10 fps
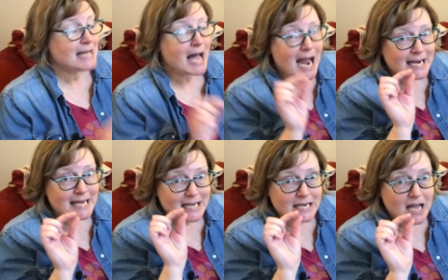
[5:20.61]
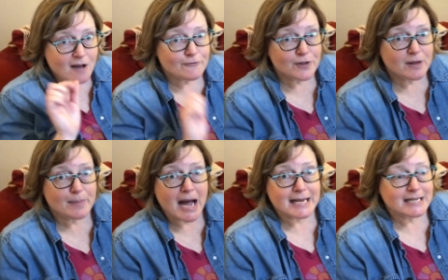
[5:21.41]
tiny enough for the
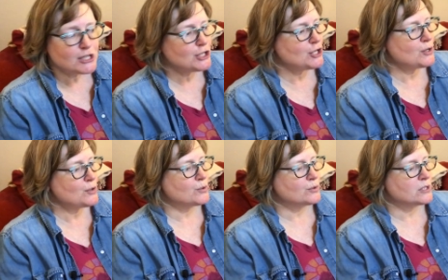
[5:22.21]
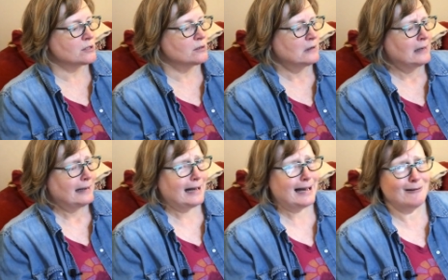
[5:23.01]
body to use.
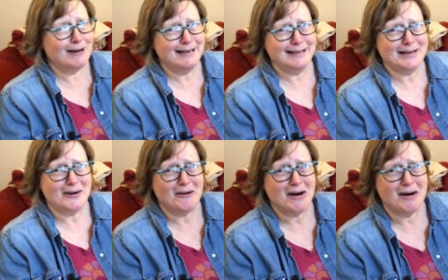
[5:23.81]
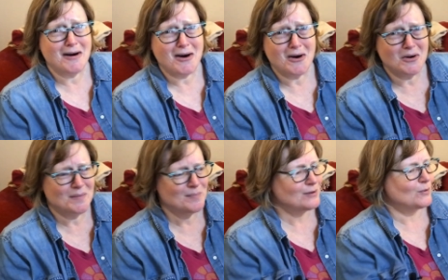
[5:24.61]
I want to go
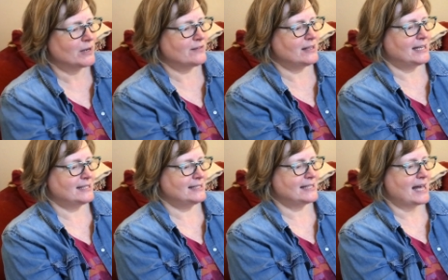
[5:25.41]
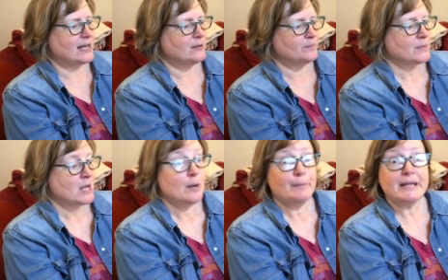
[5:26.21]
home, one of the kids said,
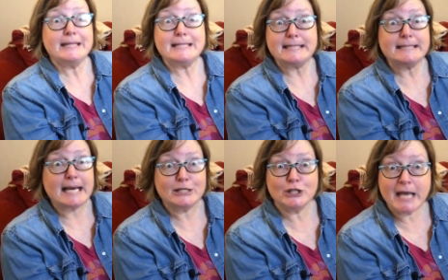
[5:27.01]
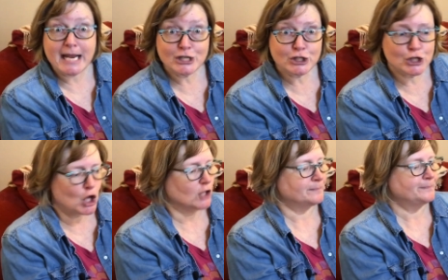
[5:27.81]
but this is
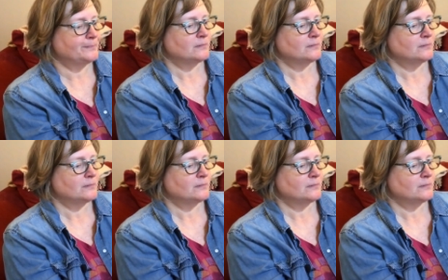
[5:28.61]
educational.